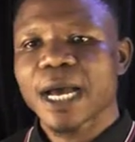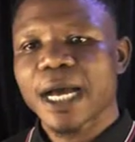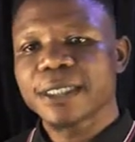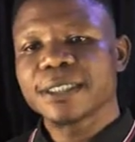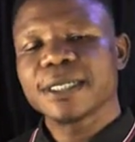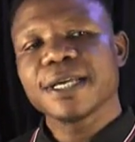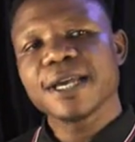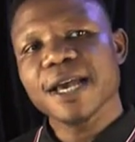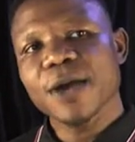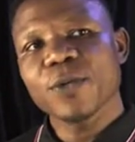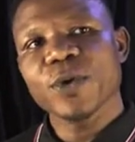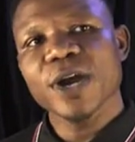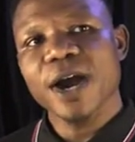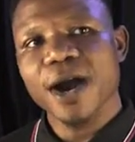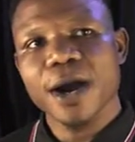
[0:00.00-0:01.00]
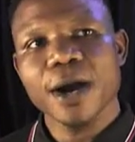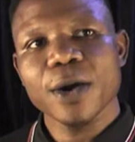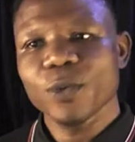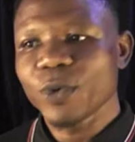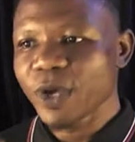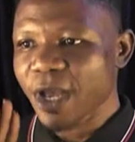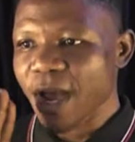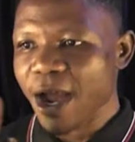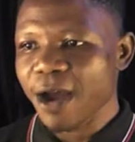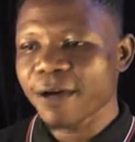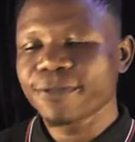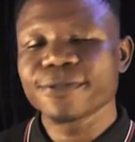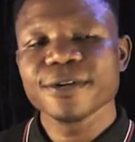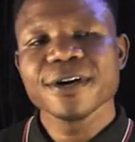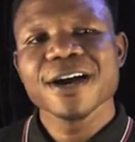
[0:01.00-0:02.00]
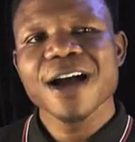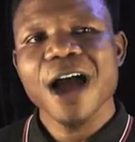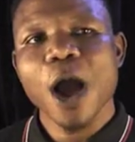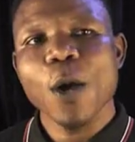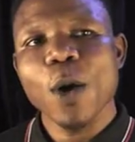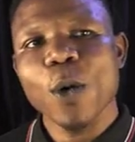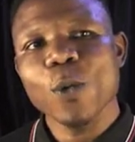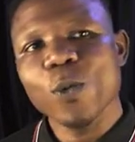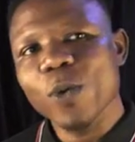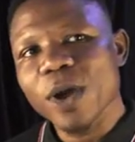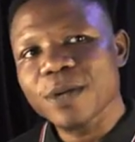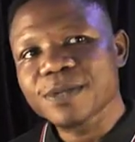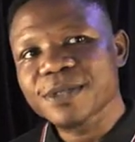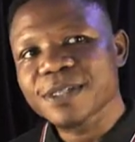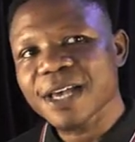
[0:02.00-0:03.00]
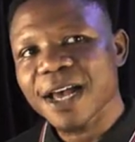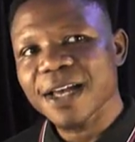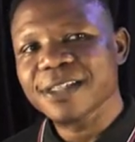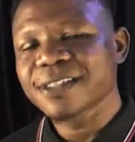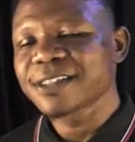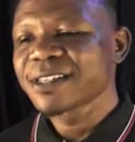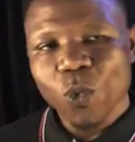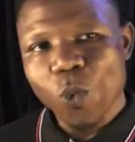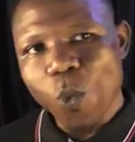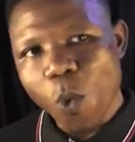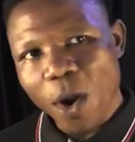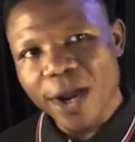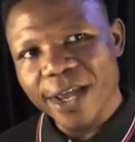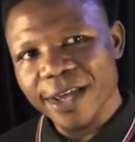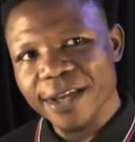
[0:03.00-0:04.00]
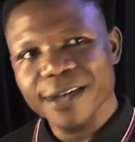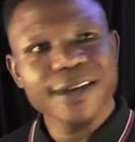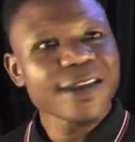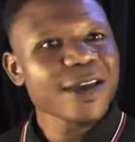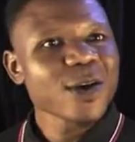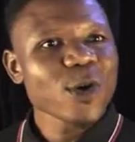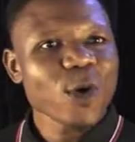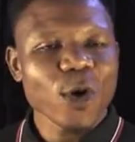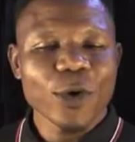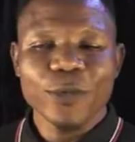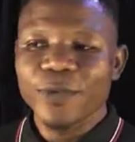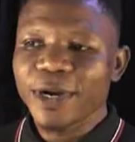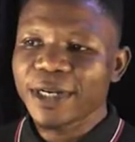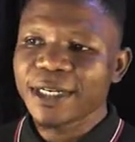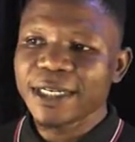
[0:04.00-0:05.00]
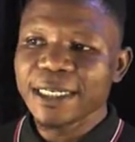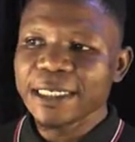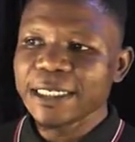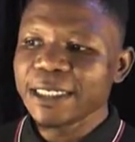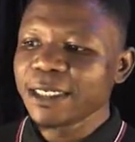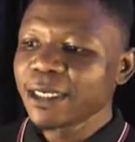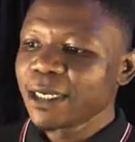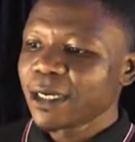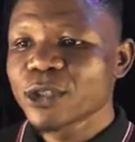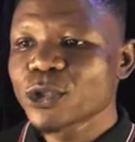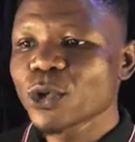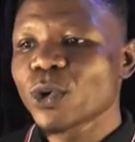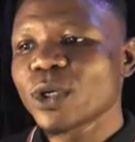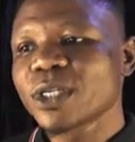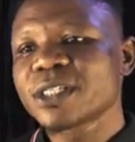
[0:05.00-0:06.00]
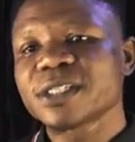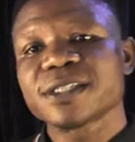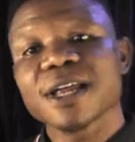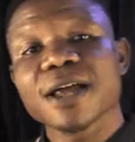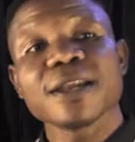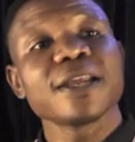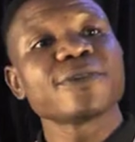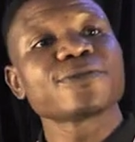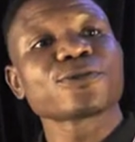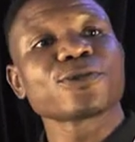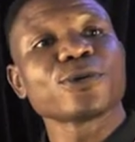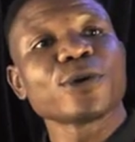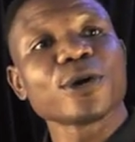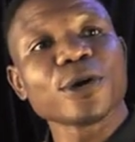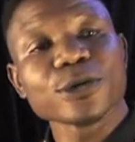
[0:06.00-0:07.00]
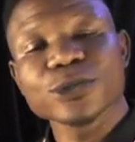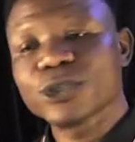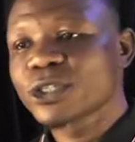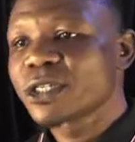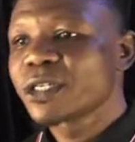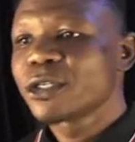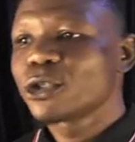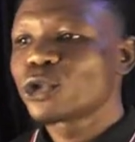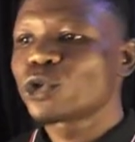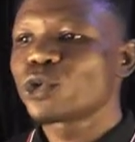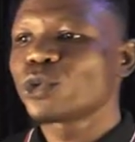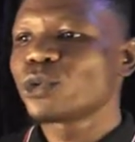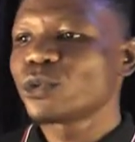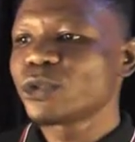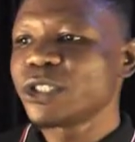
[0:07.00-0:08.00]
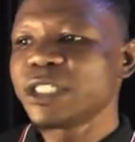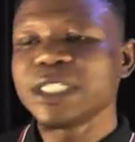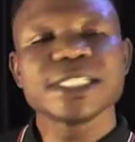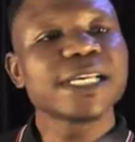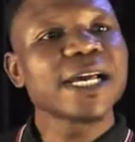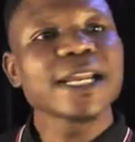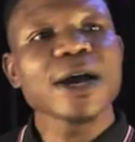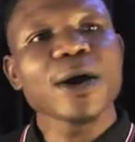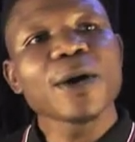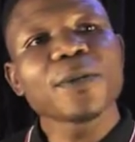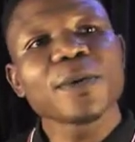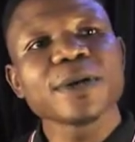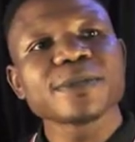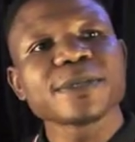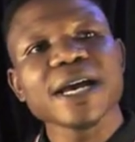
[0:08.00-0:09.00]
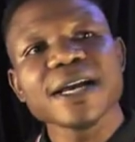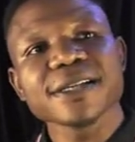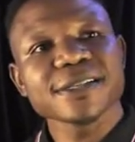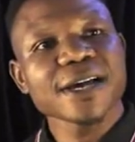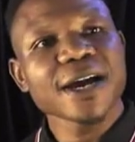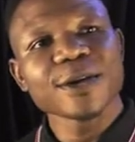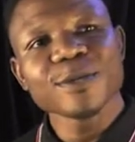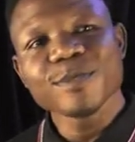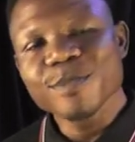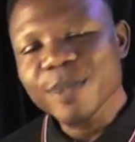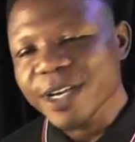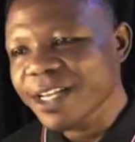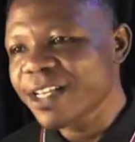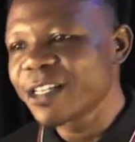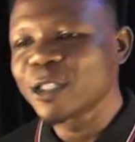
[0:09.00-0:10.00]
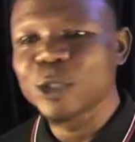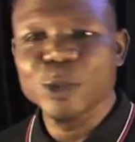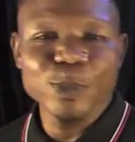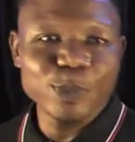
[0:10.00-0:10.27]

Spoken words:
And here we have our website working correctly. So it is now left for us to design our website and make it